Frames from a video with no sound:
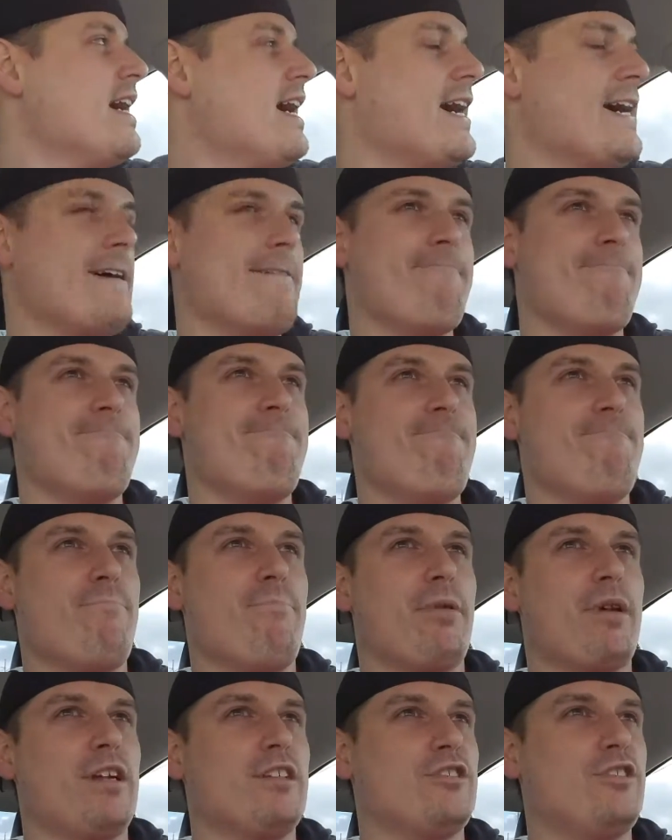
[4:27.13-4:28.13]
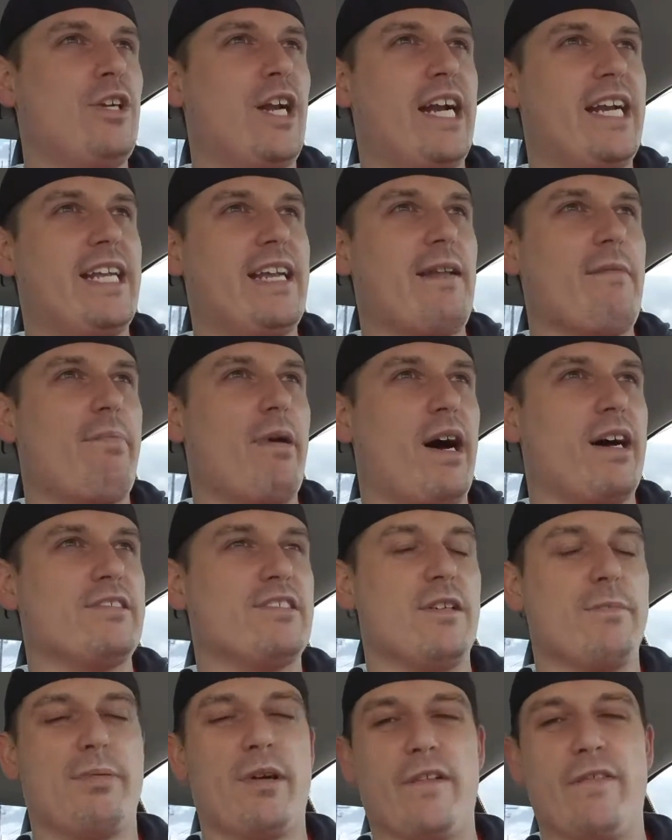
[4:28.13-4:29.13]
um, put on 290 and
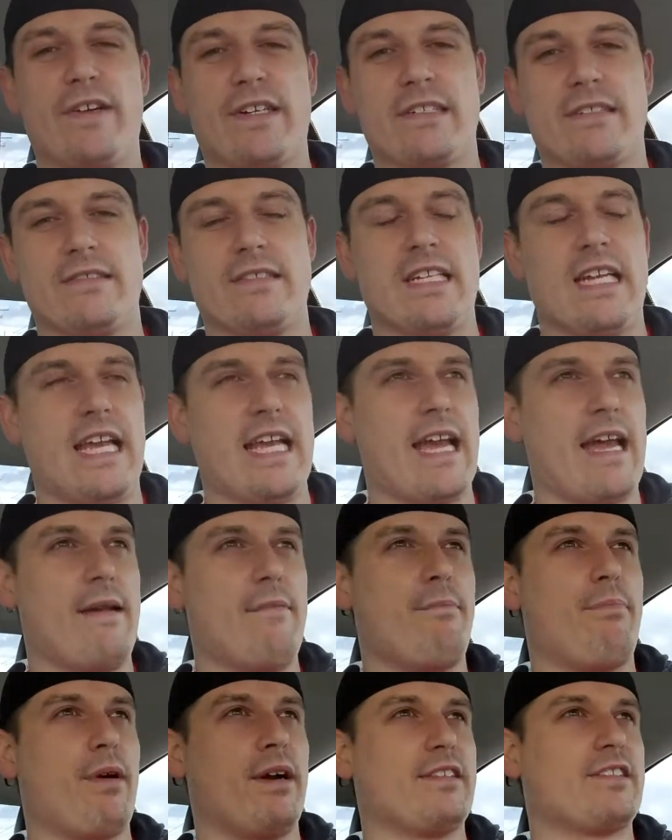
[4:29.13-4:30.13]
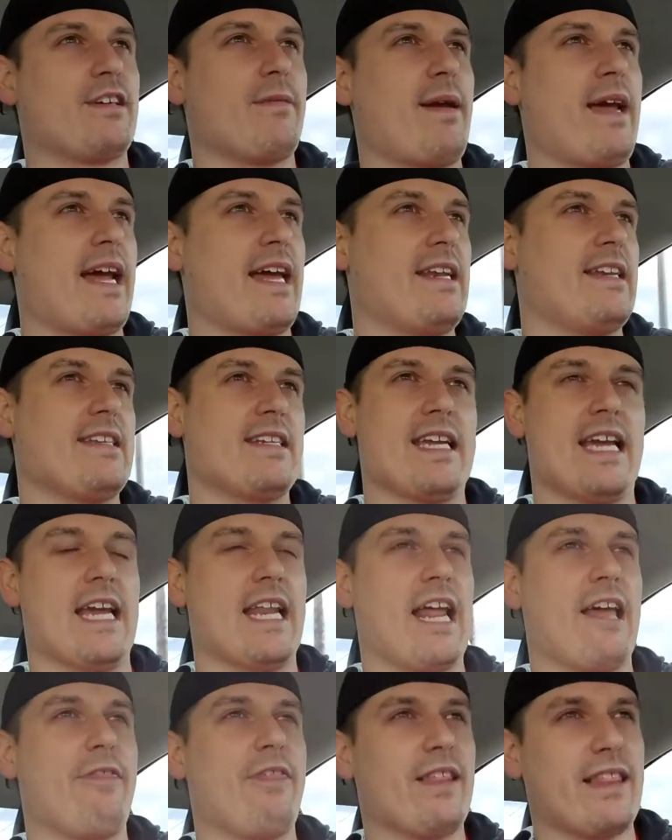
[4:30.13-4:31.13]
paused it perfect and press command.
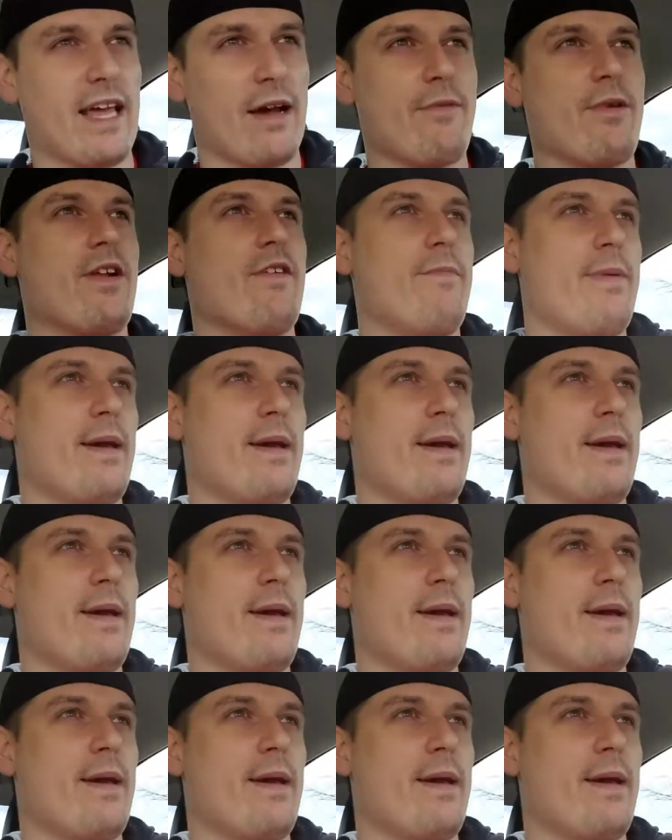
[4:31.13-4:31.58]
And I think that would